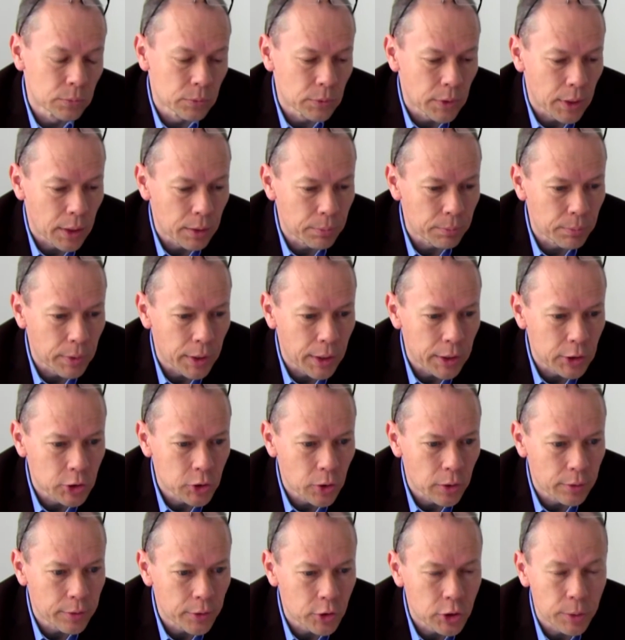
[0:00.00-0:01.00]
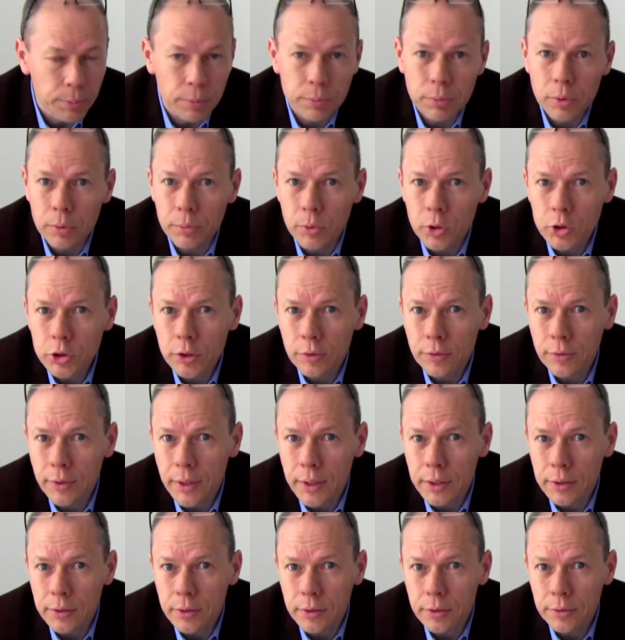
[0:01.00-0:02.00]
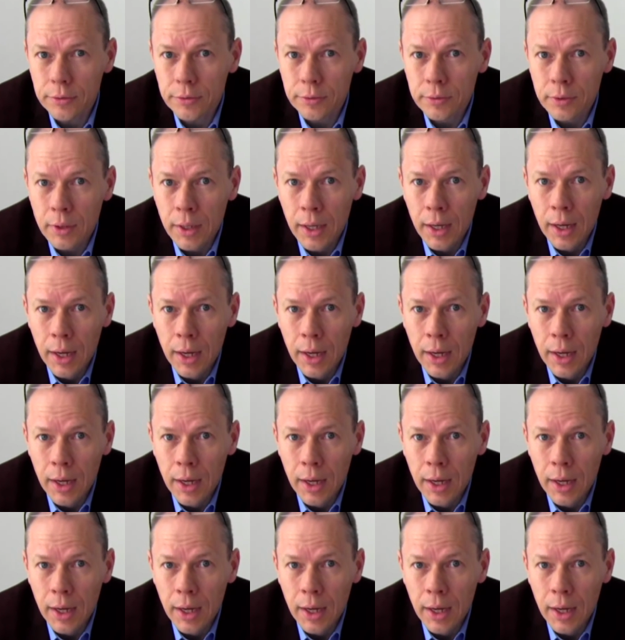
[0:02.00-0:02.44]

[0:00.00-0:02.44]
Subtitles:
done by shorter shipping promotion centers,